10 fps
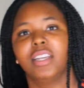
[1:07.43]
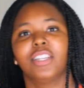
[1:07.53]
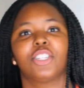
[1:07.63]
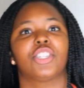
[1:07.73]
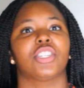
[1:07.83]

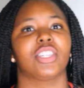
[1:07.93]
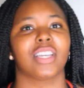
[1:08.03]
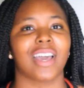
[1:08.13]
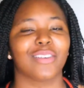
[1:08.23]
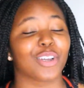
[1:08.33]
she just took
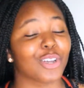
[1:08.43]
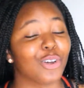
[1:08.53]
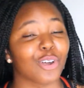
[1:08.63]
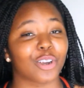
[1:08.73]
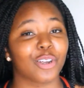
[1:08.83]
out her
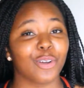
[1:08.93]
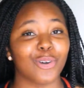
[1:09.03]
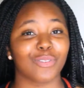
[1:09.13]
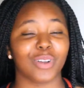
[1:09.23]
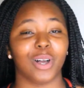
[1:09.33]

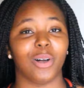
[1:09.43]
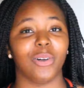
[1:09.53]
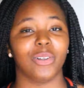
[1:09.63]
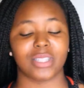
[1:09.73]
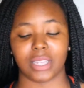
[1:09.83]

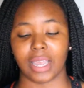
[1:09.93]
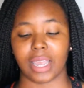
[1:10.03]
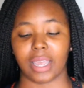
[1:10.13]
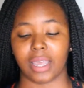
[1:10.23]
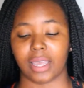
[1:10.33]
cornrows,
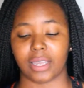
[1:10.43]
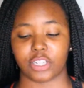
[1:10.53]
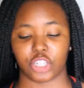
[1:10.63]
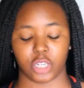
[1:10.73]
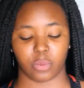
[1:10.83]
and
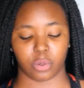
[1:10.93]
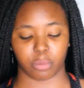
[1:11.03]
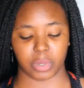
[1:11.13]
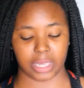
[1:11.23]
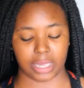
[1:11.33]
she will
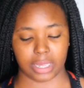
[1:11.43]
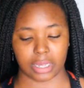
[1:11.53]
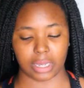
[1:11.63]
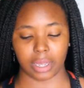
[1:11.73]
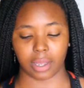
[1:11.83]
be,
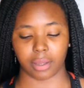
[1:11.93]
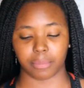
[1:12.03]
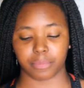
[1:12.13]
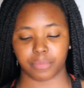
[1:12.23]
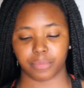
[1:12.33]

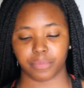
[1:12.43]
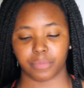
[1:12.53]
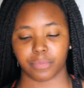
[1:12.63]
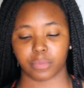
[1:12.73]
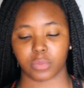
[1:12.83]

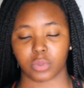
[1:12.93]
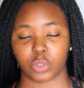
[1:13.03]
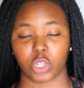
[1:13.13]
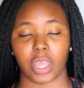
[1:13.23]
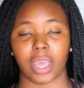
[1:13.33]

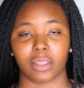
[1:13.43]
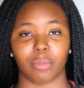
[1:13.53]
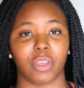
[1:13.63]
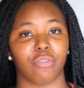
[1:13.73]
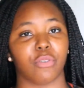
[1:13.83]
she had them
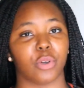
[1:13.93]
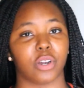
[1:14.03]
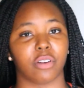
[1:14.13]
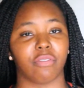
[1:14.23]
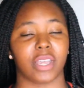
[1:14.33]
in
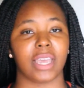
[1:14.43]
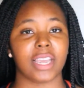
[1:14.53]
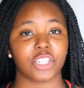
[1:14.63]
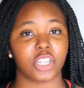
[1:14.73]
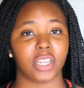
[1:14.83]
for
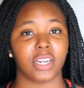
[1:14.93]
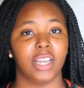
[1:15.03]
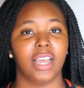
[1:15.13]
vacation.